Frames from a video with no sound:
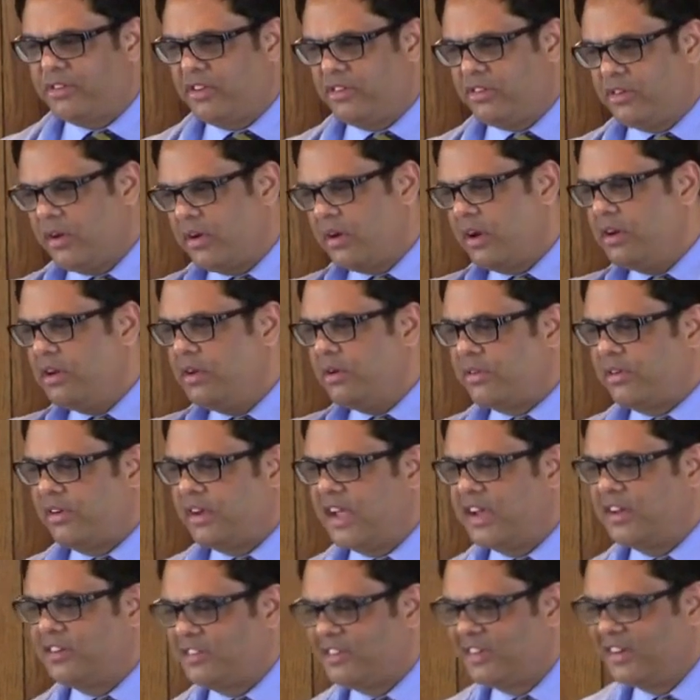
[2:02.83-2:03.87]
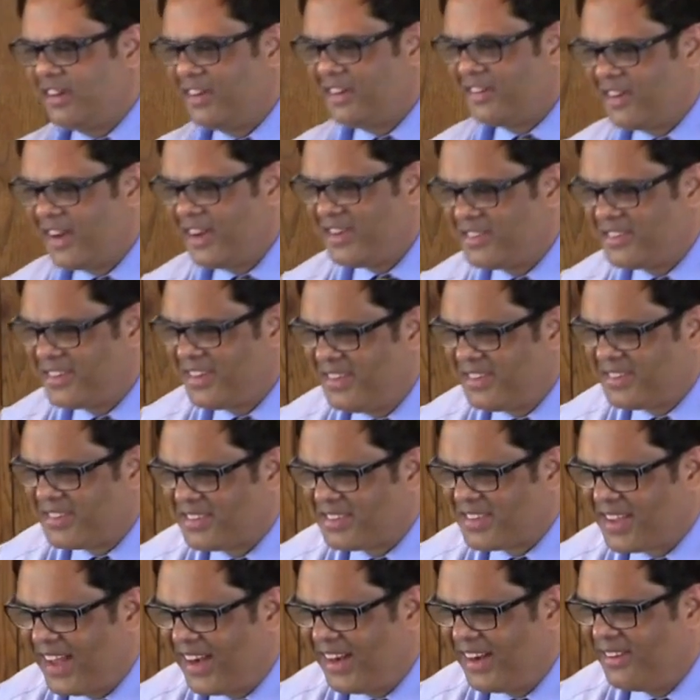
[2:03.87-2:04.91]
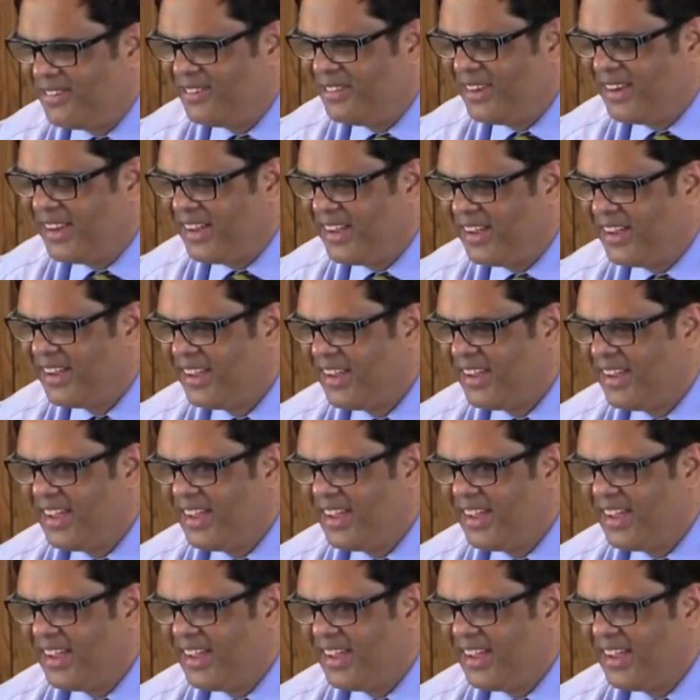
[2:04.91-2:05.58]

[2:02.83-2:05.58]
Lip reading: says you're a new creation in Christ Jesus. Hallelujah.